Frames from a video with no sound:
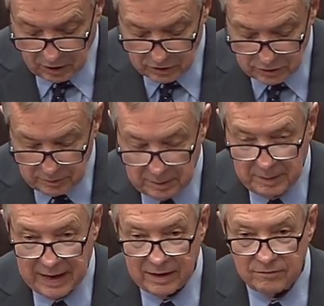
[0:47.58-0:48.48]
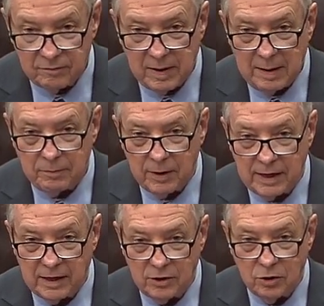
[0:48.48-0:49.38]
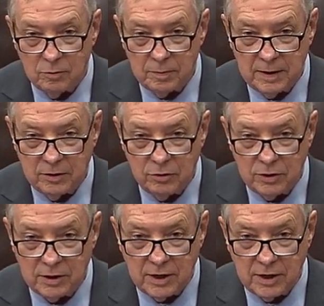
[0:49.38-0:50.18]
also be banned from operating in European Union